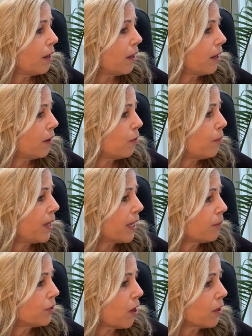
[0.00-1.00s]
We'll make
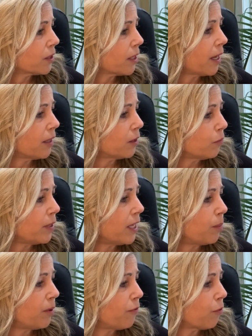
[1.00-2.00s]
them docile and
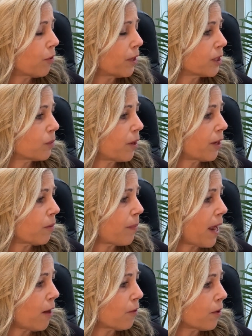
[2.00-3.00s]
weak before us by our
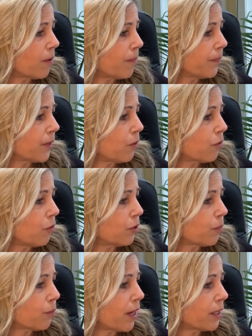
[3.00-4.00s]
power. They'll grow
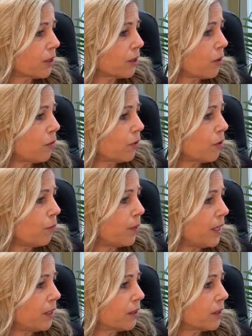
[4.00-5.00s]
depressed, slow, and
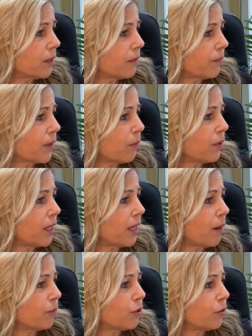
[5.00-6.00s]
obese. And when they
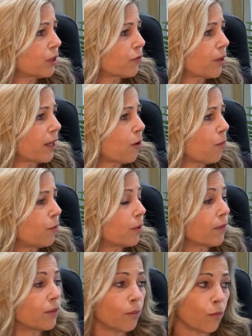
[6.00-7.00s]
come to us for help, we'll
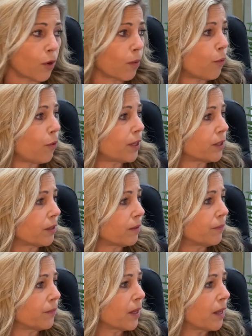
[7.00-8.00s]
give them more poison.
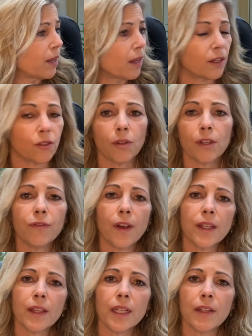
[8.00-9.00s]
And don't you
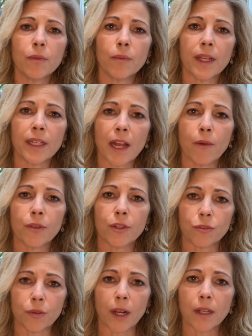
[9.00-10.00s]
find that even right now with the
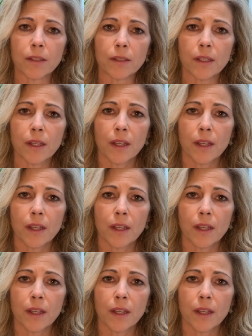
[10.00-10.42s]
drugs?